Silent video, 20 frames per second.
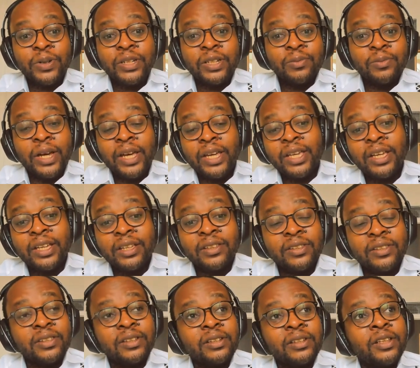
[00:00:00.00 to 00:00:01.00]
But in my
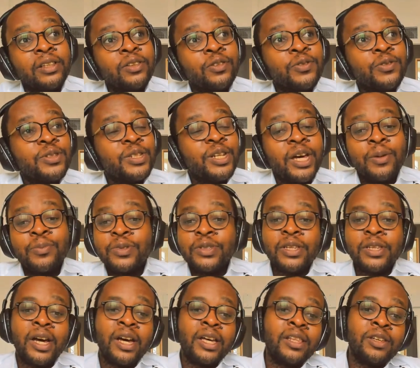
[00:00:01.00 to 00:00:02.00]
case, in those
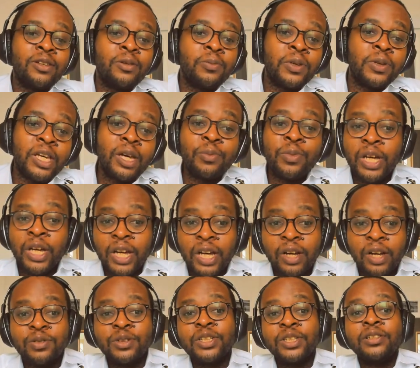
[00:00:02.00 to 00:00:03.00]
times, either you become an
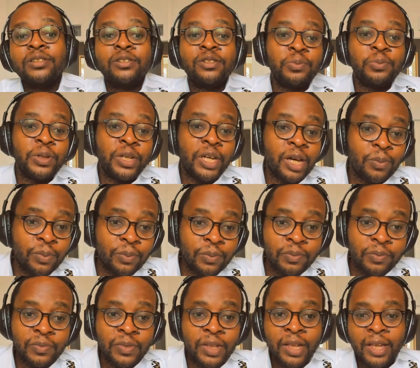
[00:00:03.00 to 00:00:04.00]
accountant, you
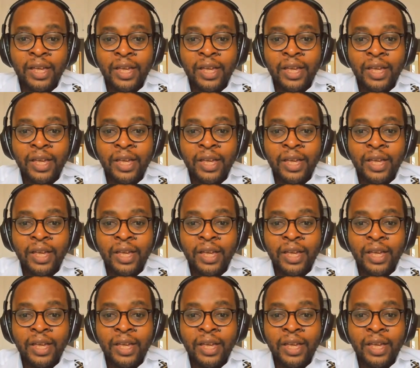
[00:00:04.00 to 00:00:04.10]
become,